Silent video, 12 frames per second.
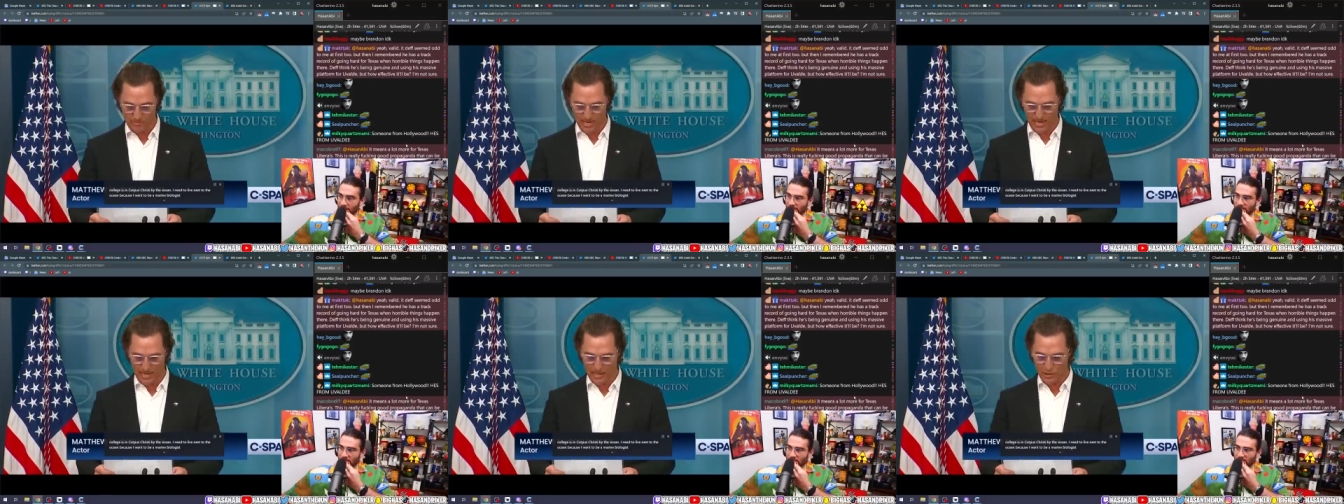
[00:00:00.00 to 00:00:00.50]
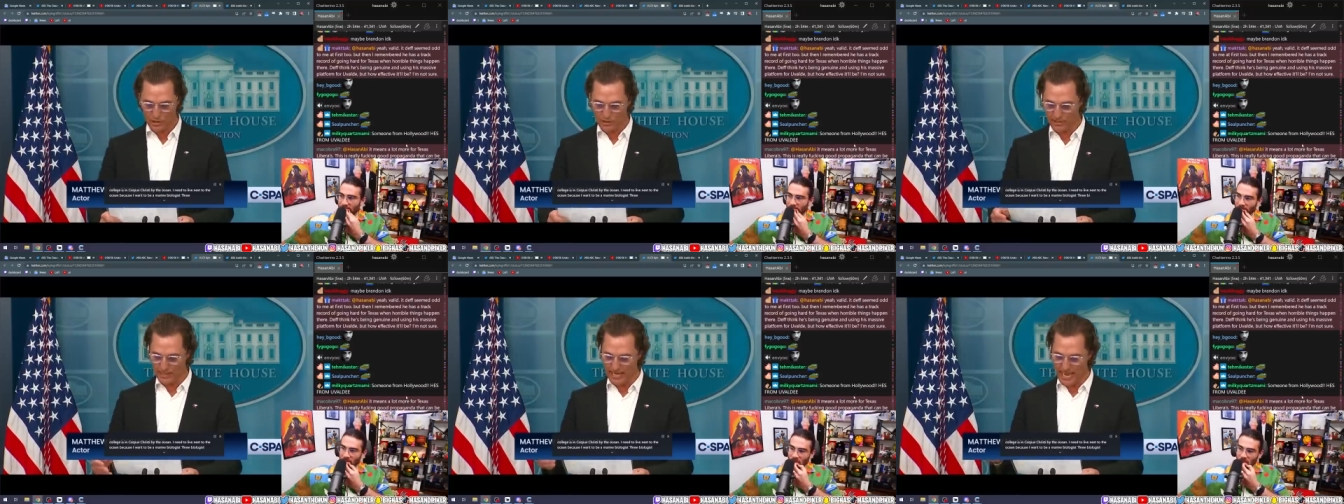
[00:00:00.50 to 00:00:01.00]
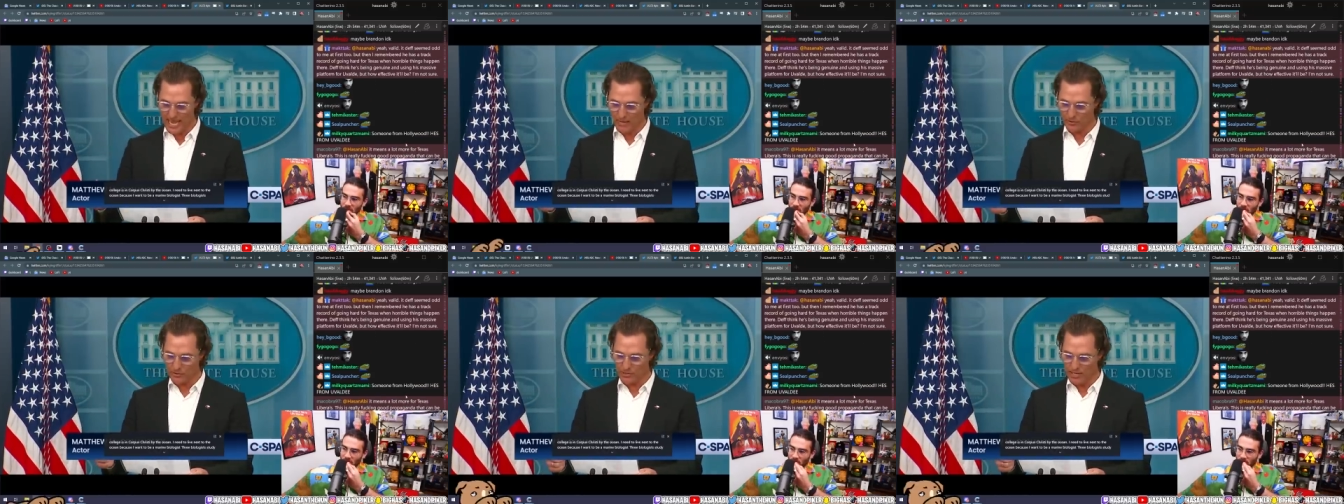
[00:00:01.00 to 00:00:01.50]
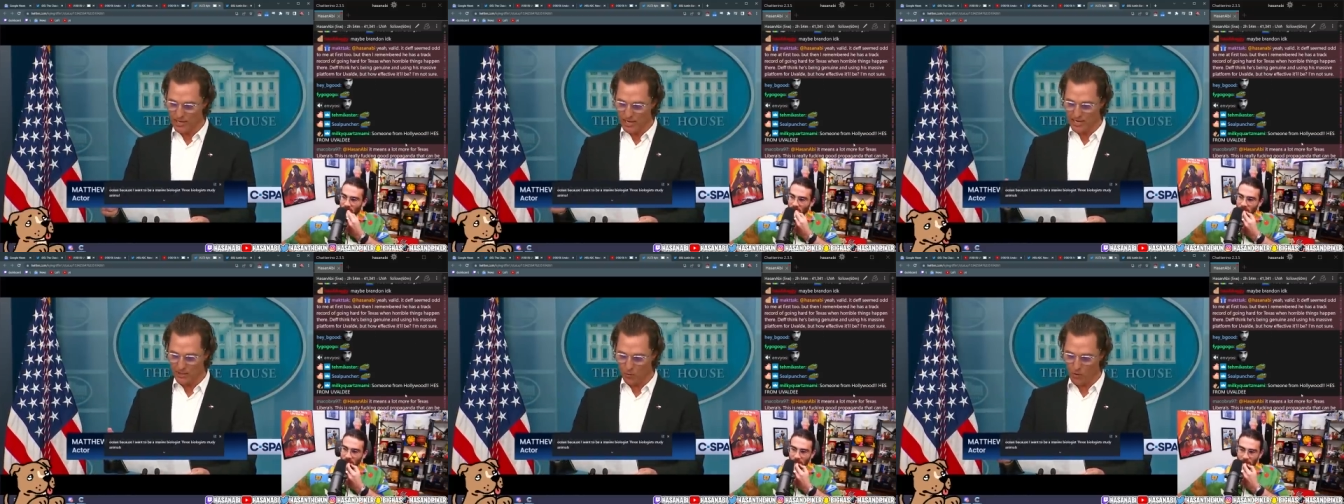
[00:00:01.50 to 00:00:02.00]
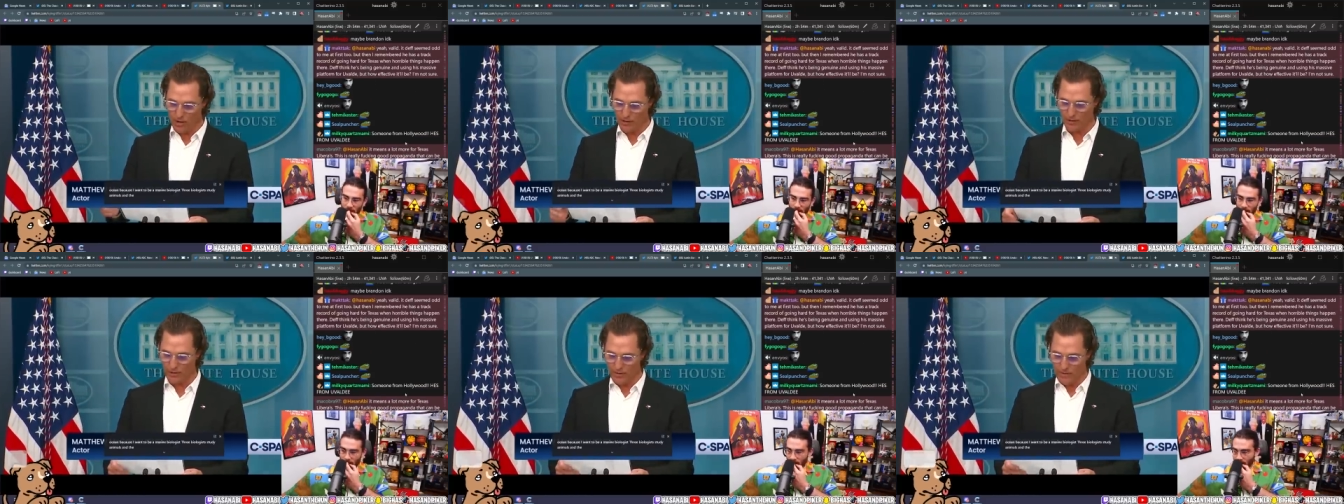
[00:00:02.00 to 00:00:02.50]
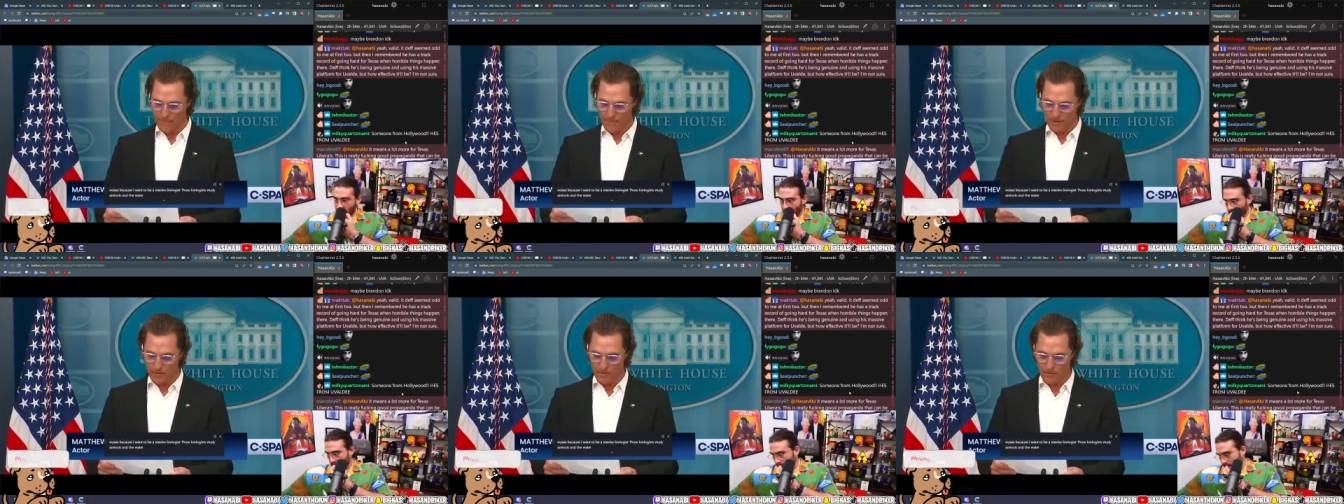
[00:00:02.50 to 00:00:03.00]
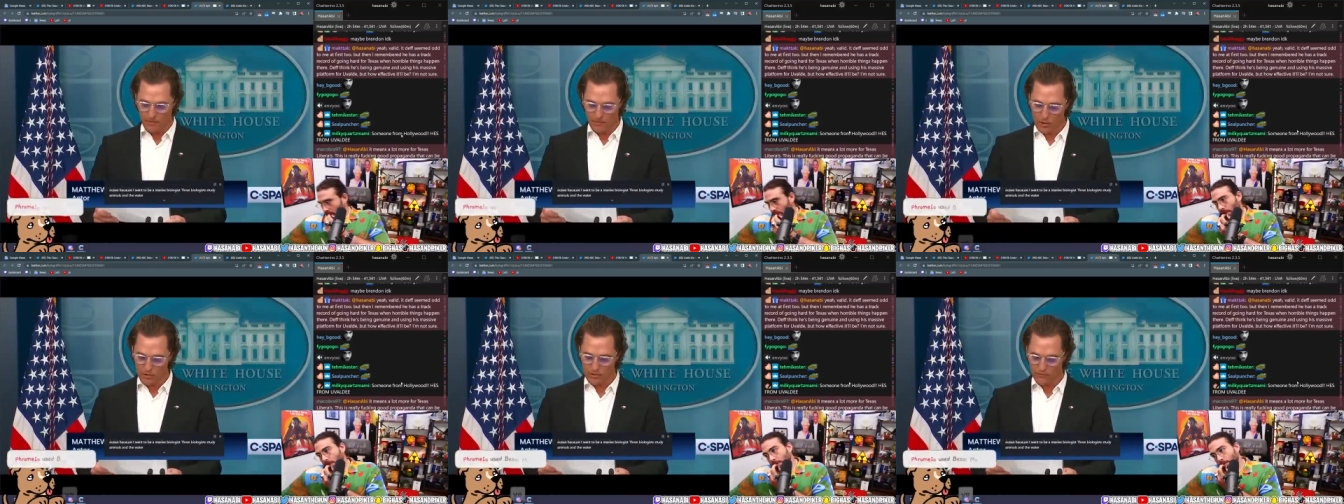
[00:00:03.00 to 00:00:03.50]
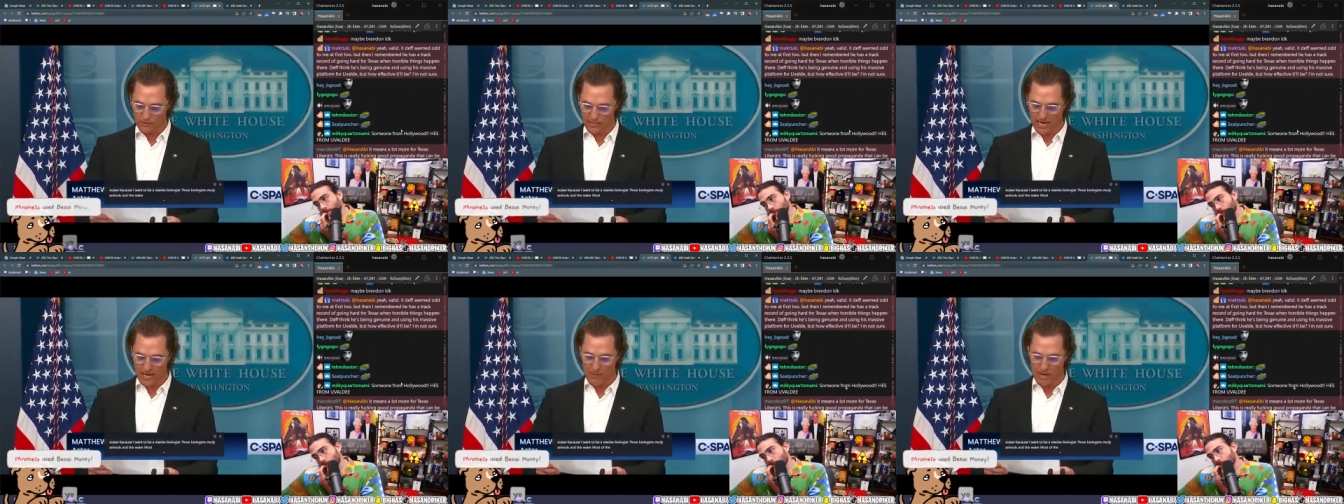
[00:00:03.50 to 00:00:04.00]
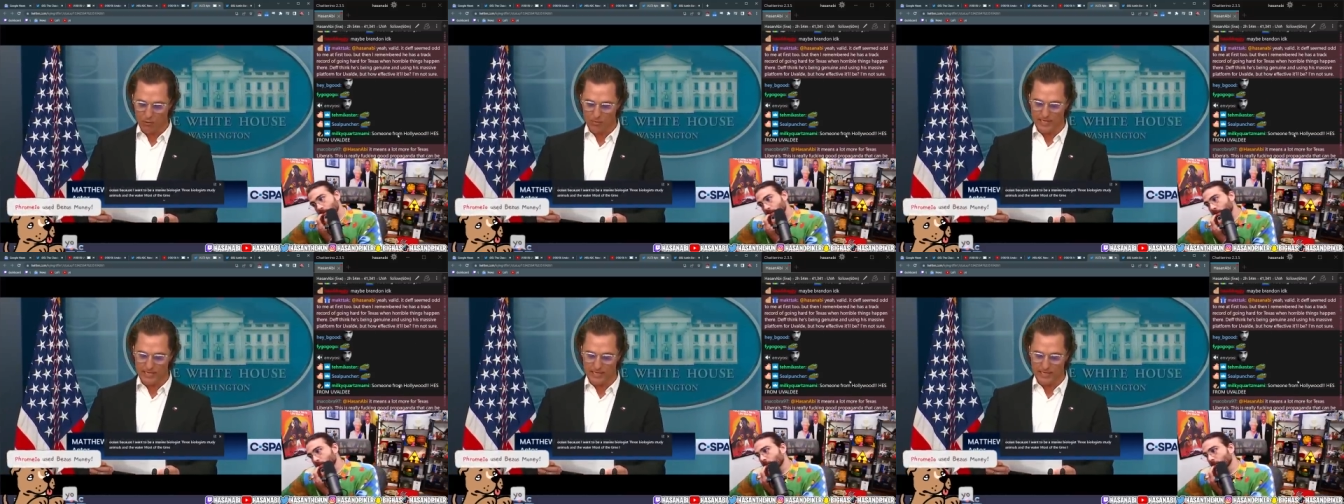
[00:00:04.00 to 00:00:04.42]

Marine biologists study animals and the water, most of the time, I